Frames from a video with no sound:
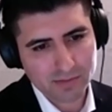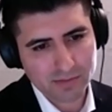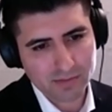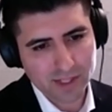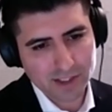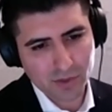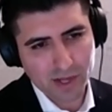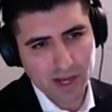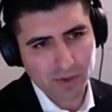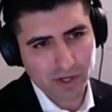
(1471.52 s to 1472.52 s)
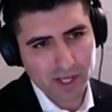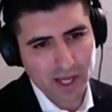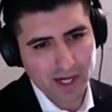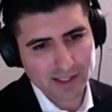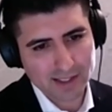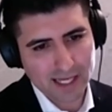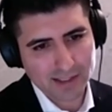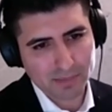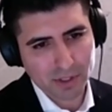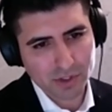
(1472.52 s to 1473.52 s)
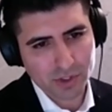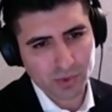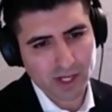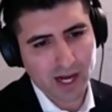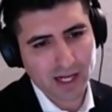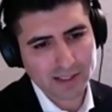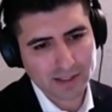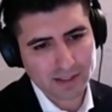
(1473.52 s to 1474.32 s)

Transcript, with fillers: that's the way i would look at it as opposed to a cost